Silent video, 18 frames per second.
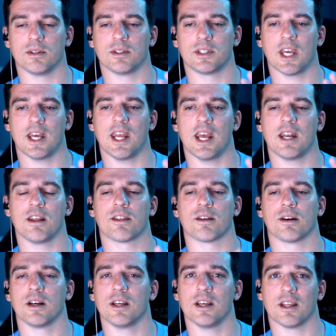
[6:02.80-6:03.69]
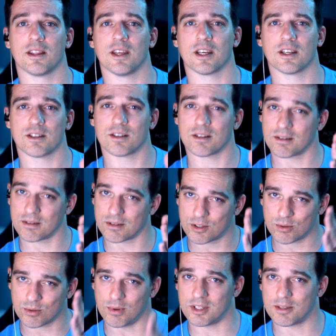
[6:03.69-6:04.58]
1080, 30, I think is your
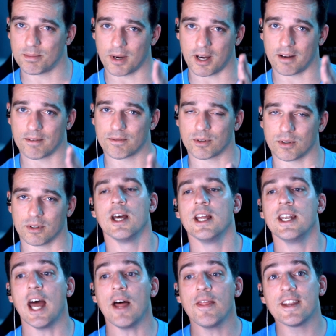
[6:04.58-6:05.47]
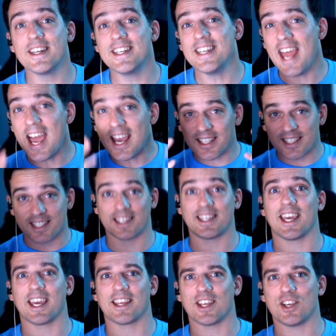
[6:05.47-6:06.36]
sweet spot. Now, the next
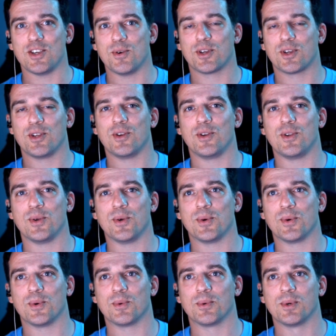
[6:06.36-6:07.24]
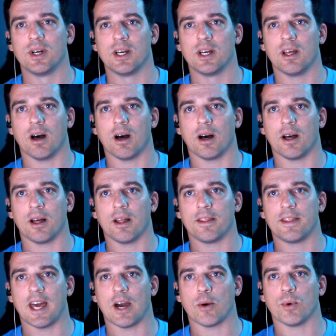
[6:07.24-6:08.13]
thing that you can do
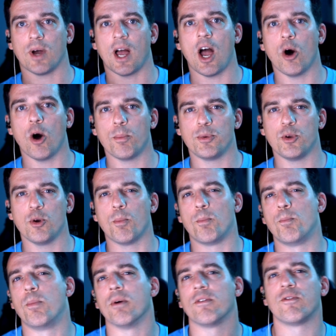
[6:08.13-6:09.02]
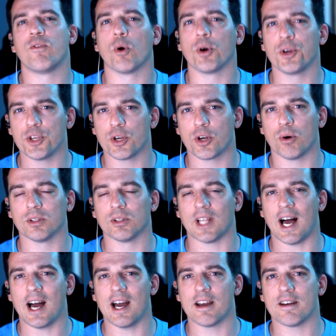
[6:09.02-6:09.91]
that will help you before you go
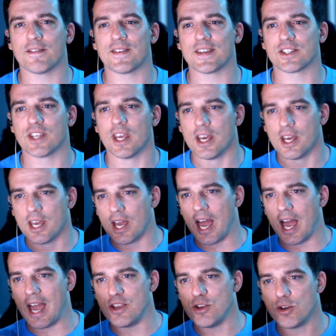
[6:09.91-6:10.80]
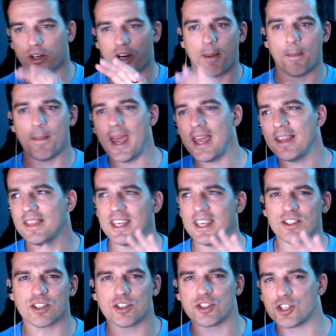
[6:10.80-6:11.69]
live is you're gonna make
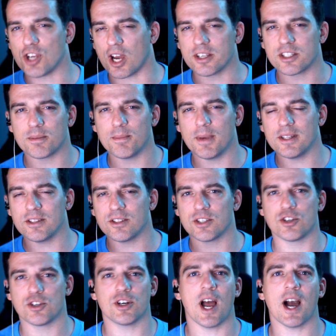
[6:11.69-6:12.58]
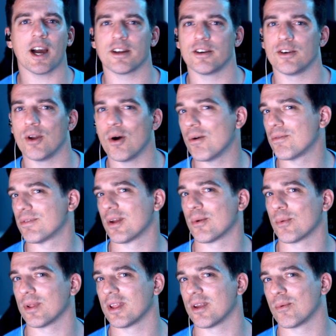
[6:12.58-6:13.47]
these adjustments and you're not gonna know if they
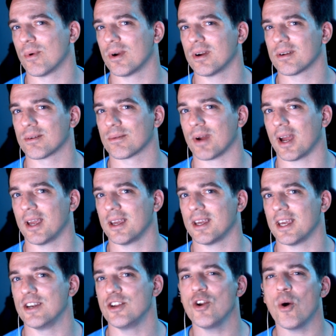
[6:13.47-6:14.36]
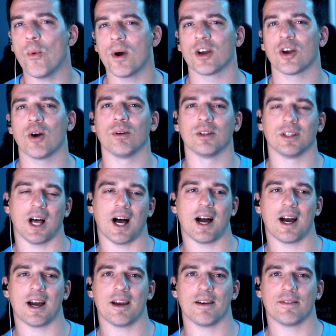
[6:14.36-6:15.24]
really work, right? And you don't wanna go
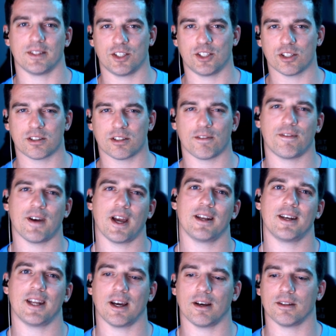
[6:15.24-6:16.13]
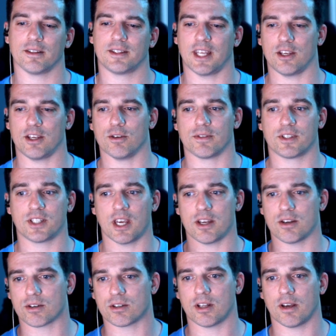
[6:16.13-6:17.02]
live just to find out that you've set
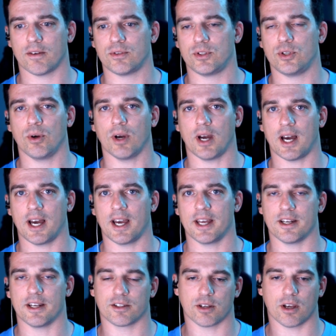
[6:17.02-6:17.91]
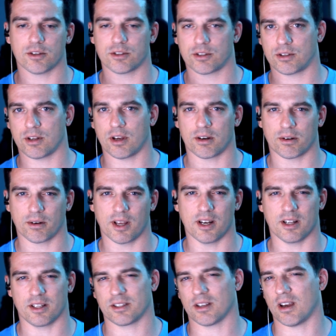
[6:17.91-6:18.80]
your stuff too high and it's all stuttery
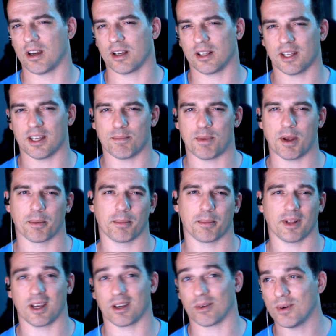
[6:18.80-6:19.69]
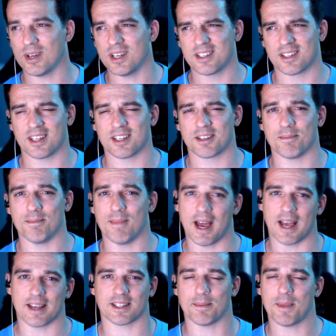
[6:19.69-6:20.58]
and it's ugly and people will be like, what is this
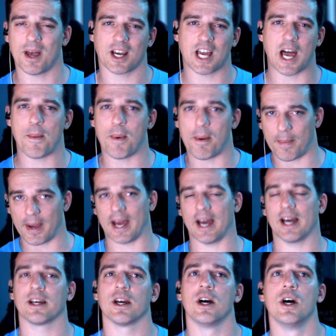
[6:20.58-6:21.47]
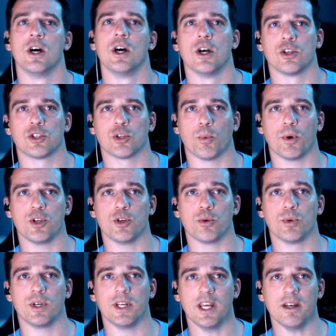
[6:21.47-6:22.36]
mess? I'm not coming back. So what
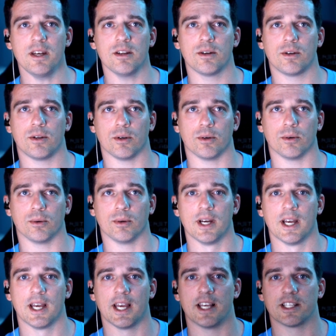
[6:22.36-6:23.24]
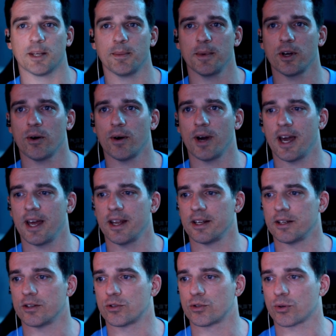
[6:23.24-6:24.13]
you need to do is, let me go ahead
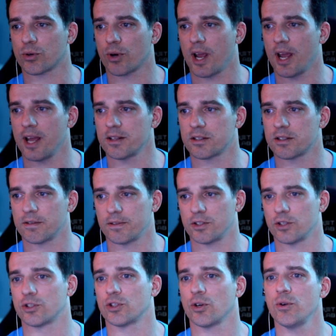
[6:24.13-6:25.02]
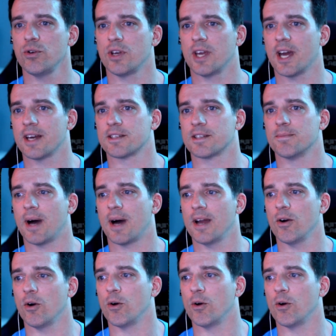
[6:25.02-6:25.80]
and show you guys my